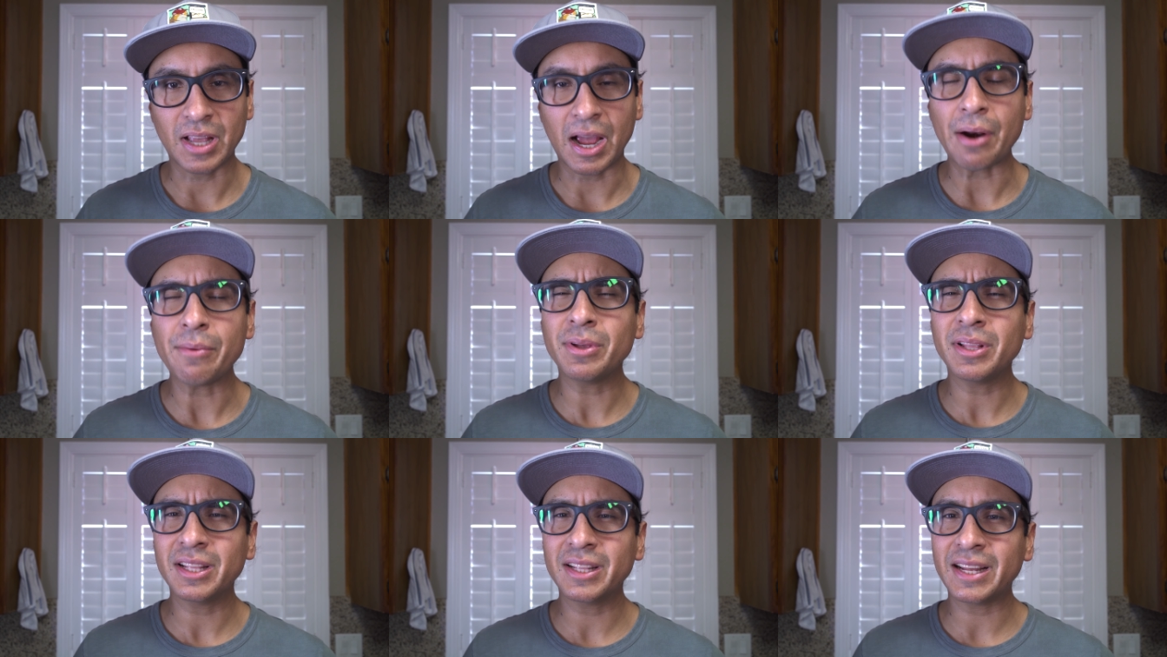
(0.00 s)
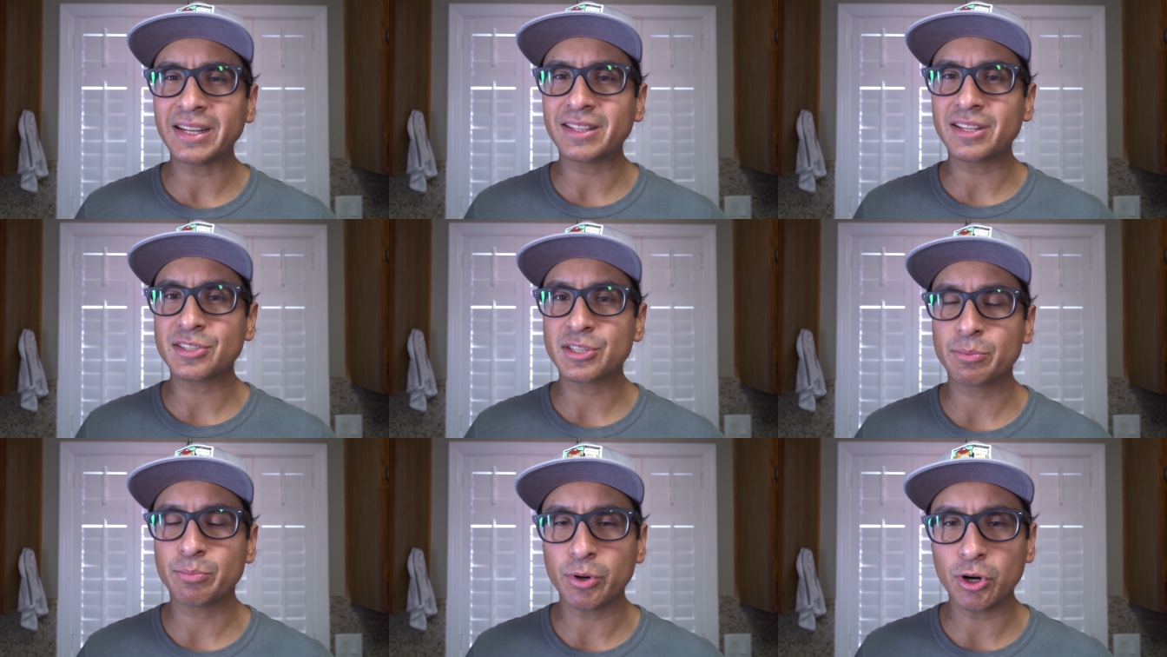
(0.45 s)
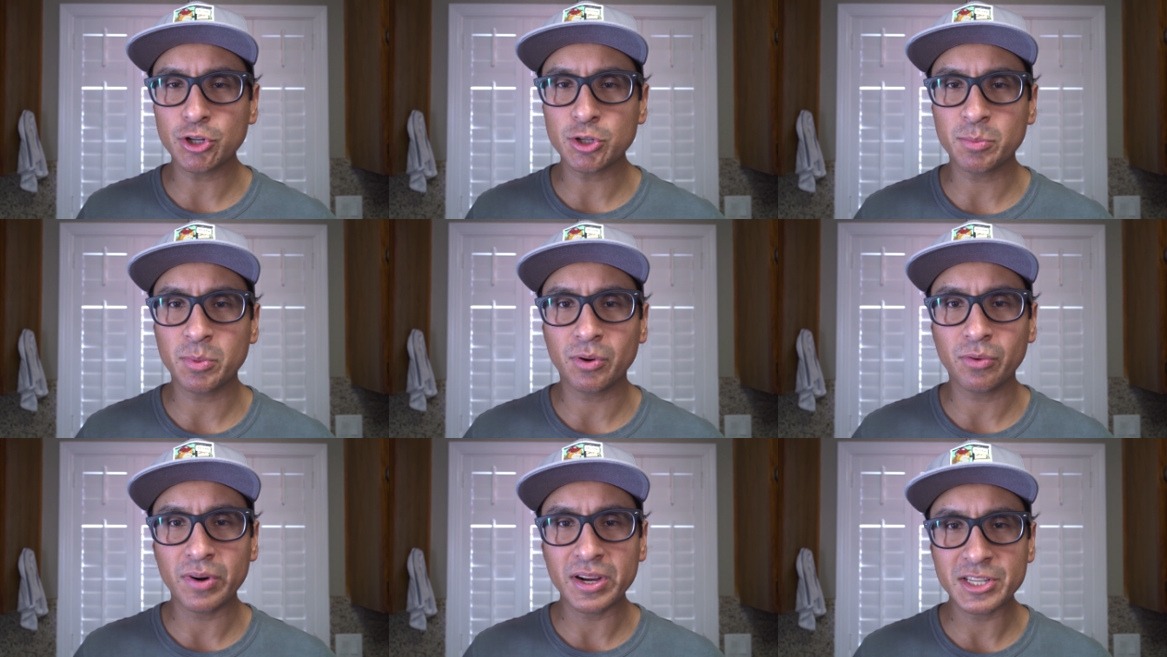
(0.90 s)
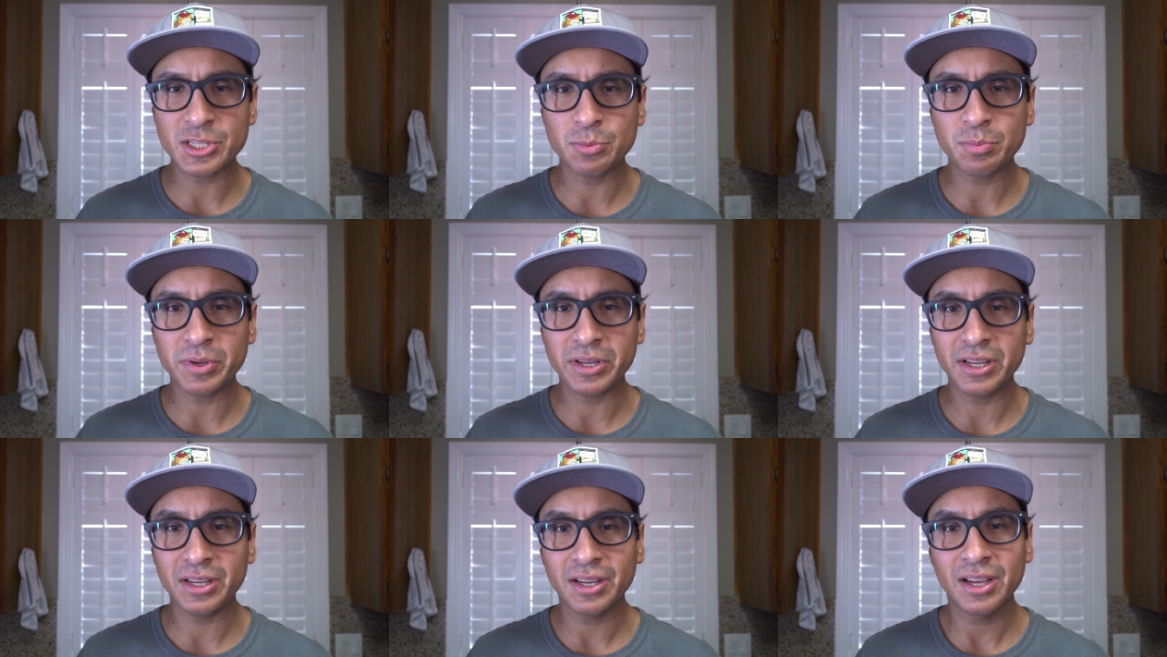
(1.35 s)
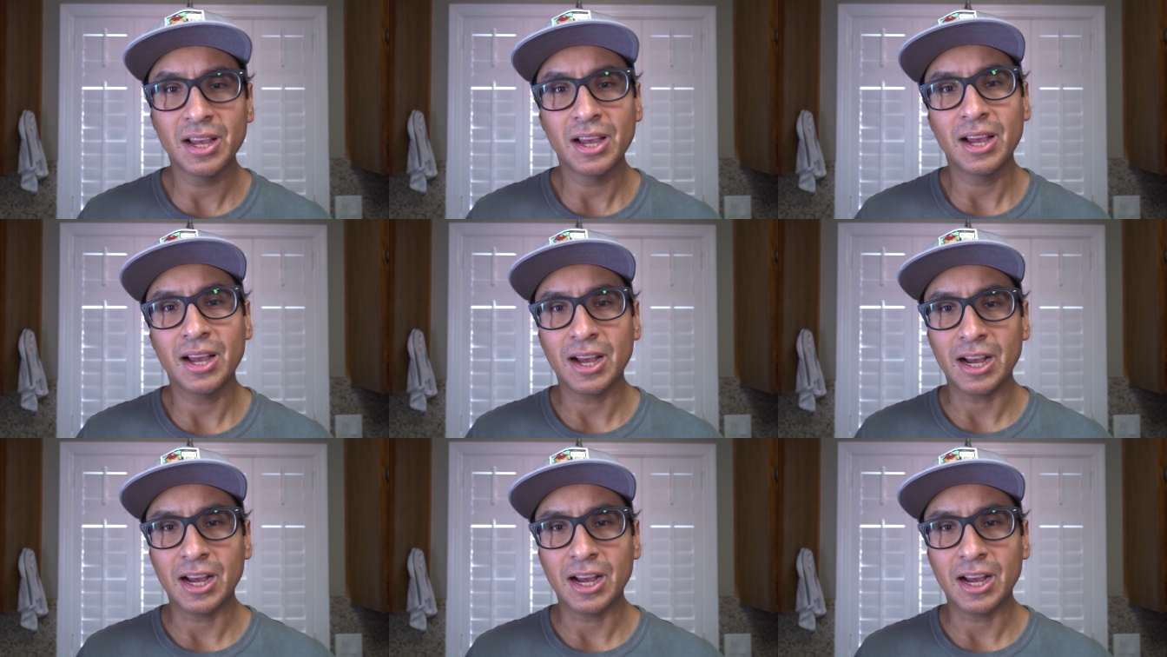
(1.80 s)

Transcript: I really like this approachable recipe